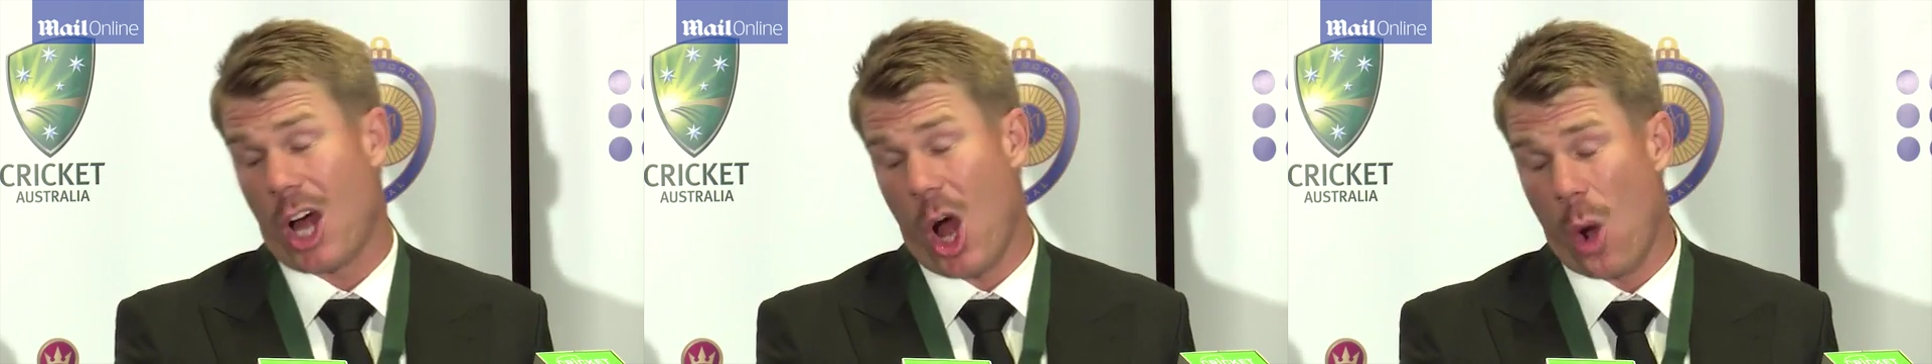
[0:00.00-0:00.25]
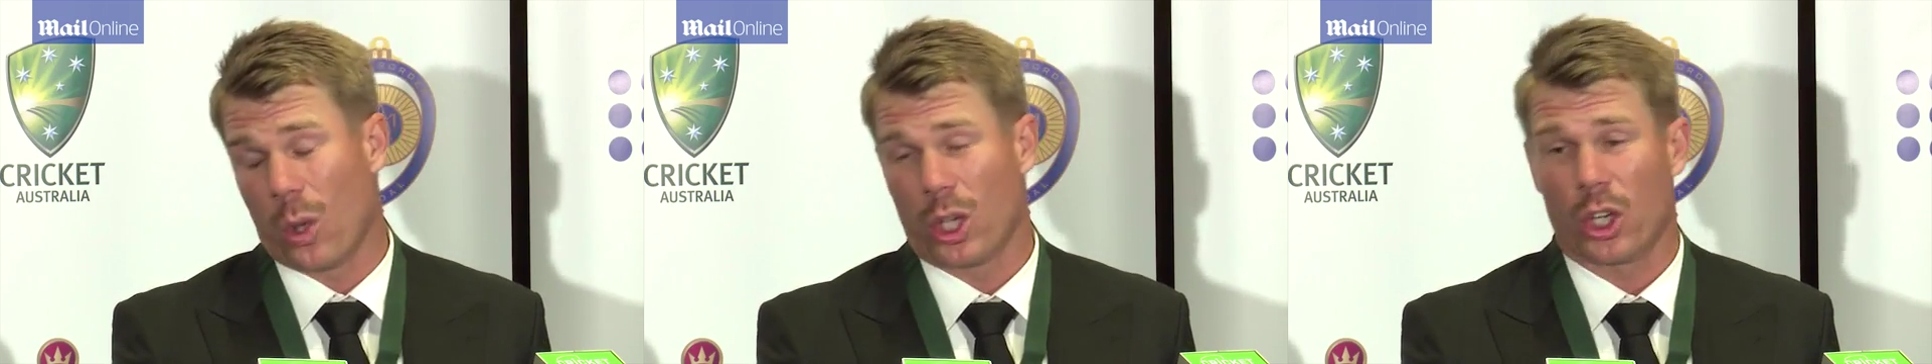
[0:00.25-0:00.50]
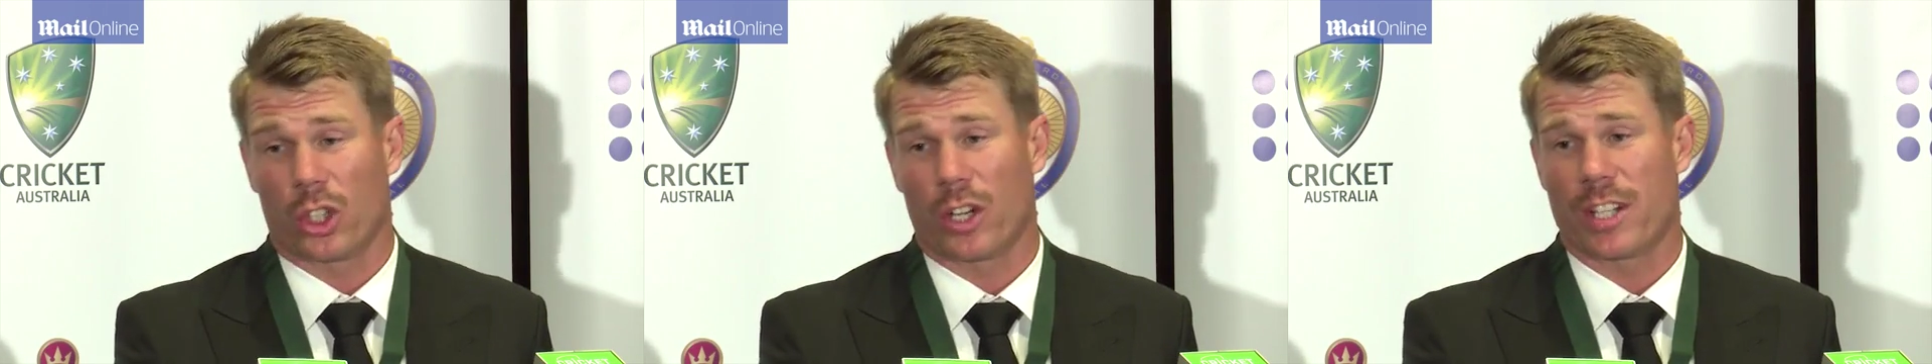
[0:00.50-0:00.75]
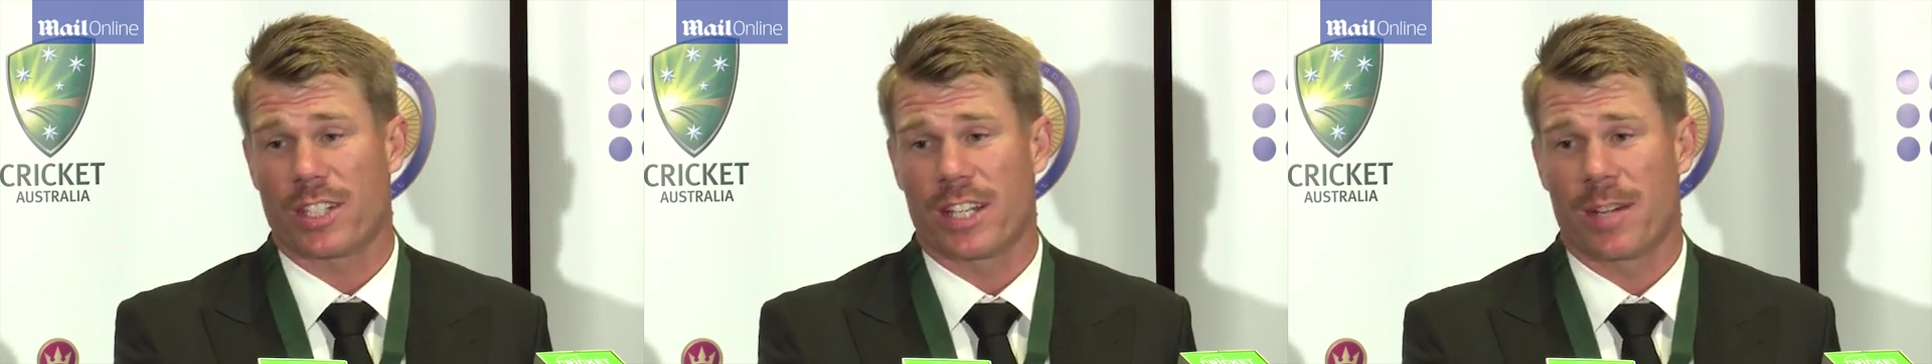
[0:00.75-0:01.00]
owe a lot of
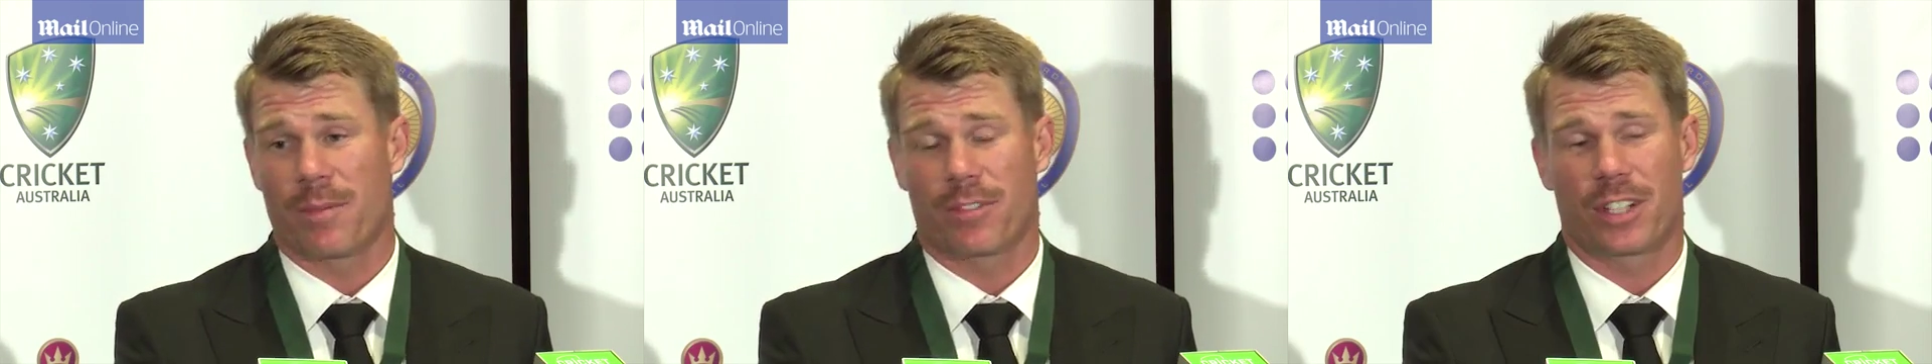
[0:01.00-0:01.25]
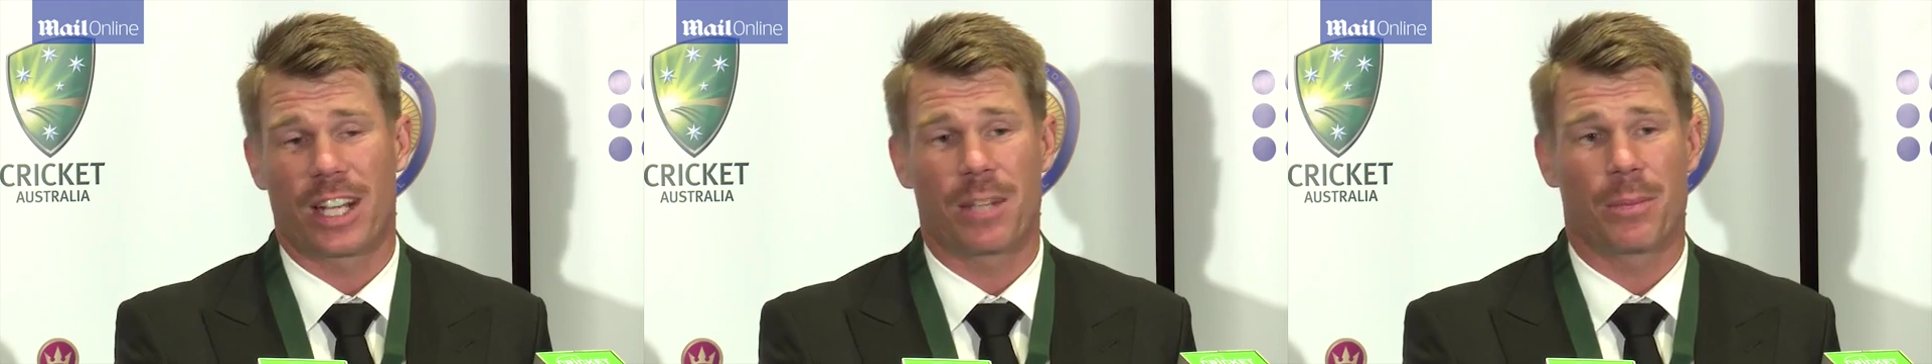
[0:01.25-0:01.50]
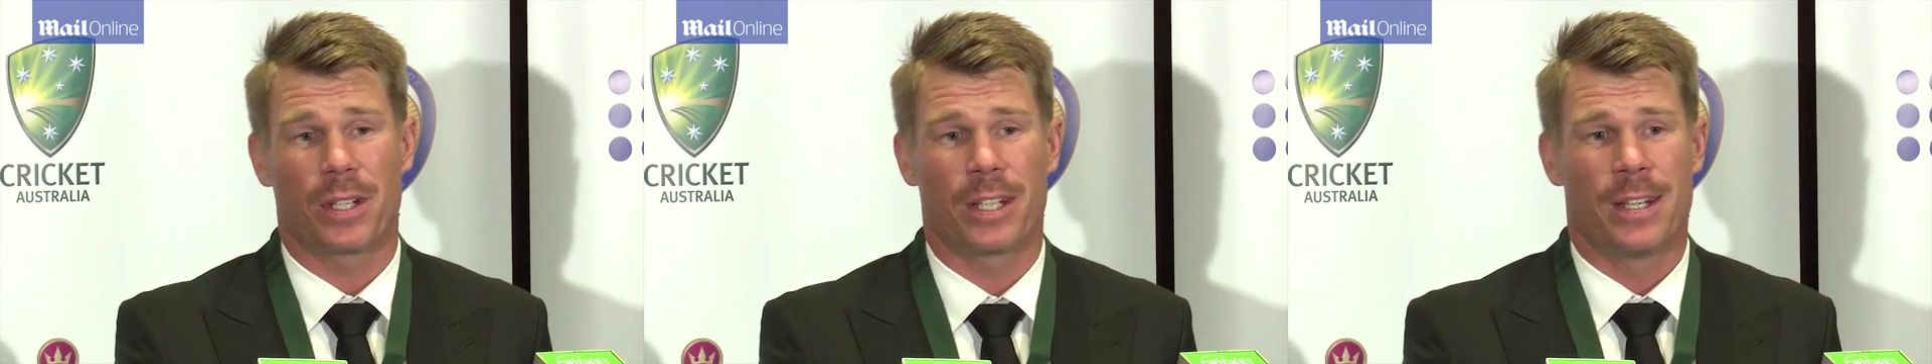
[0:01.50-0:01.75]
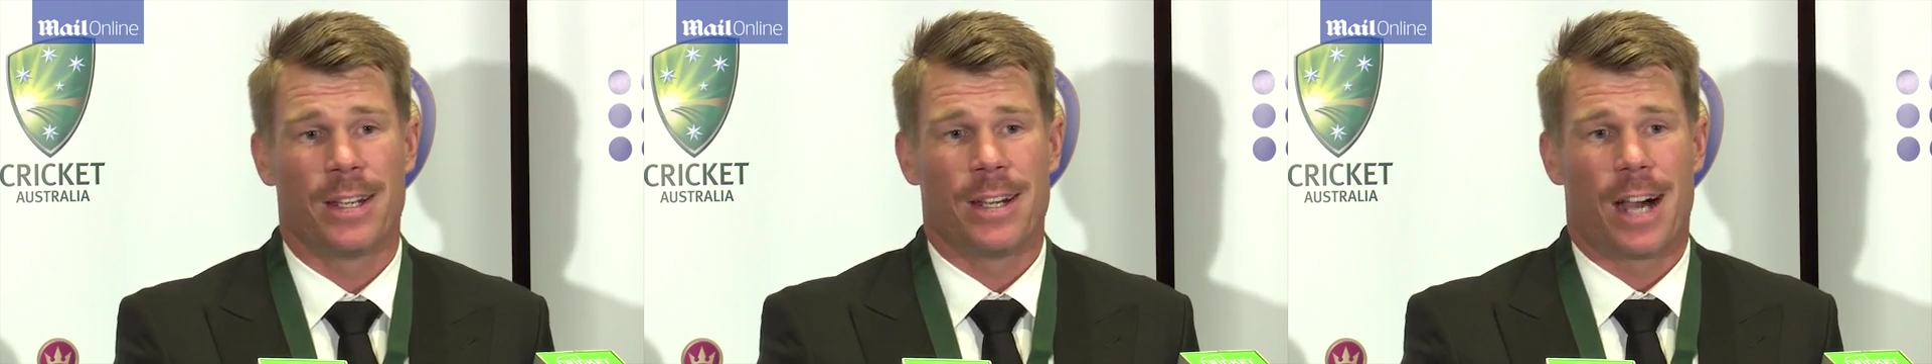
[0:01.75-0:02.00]
credit to him for getting me
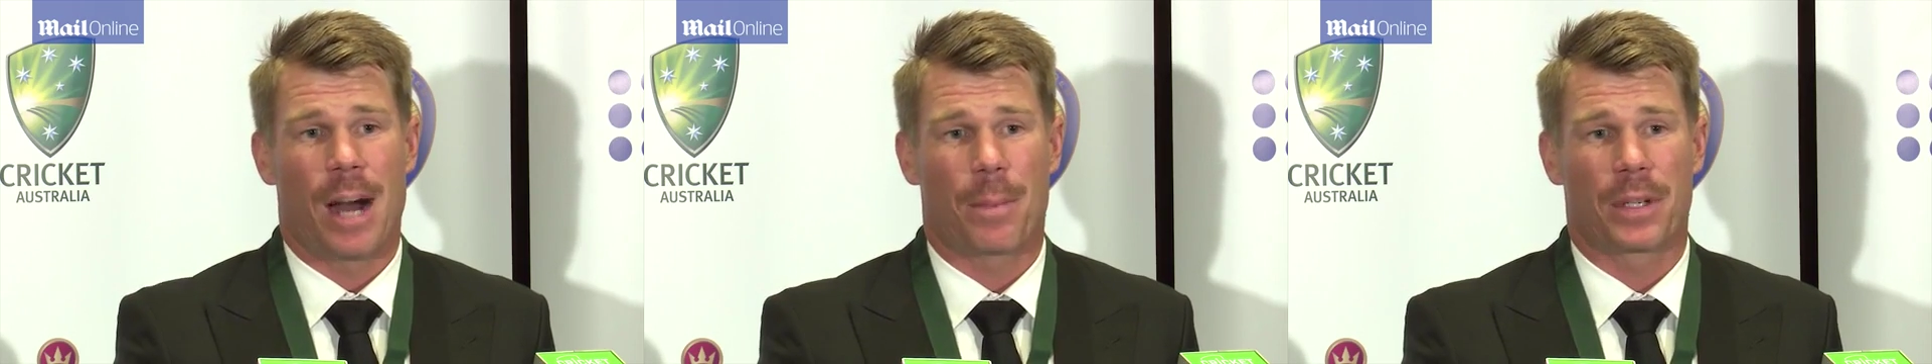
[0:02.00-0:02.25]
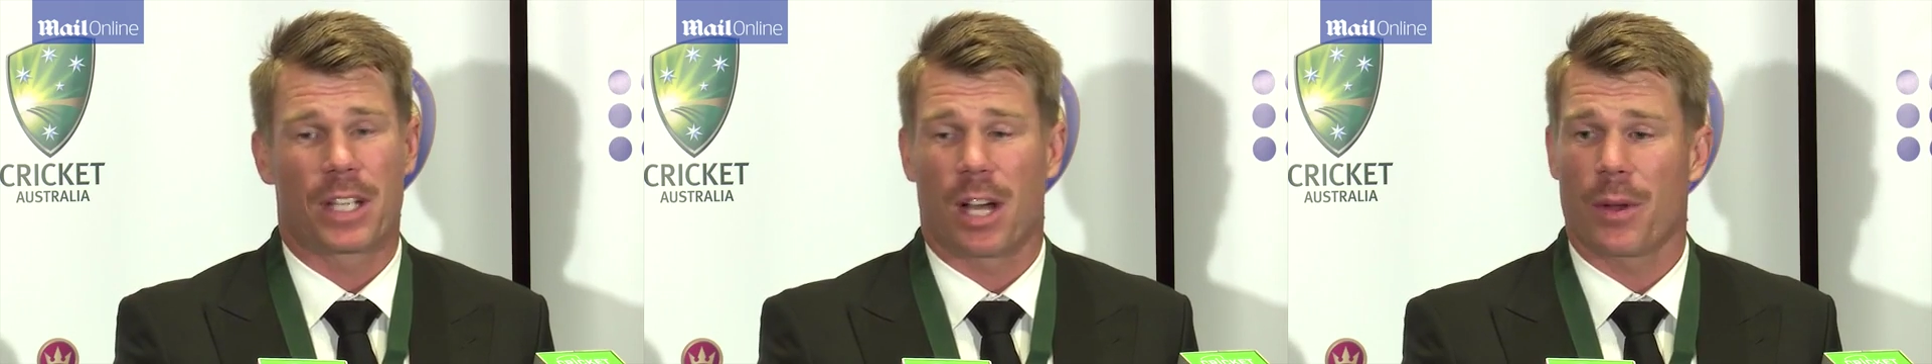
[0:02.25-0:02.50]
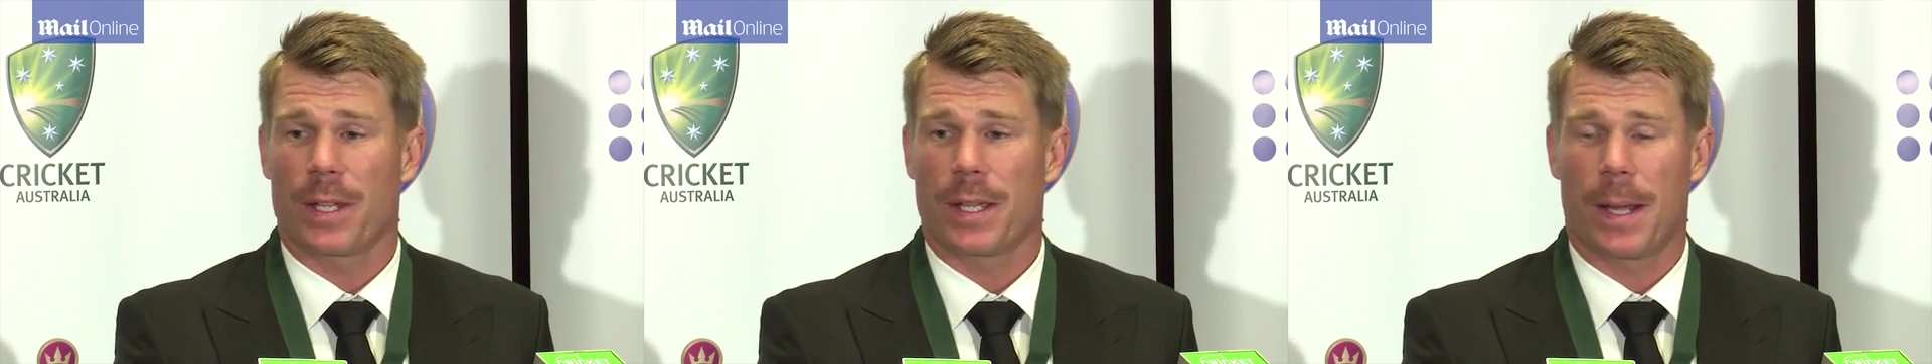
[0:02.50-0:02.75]
up and going.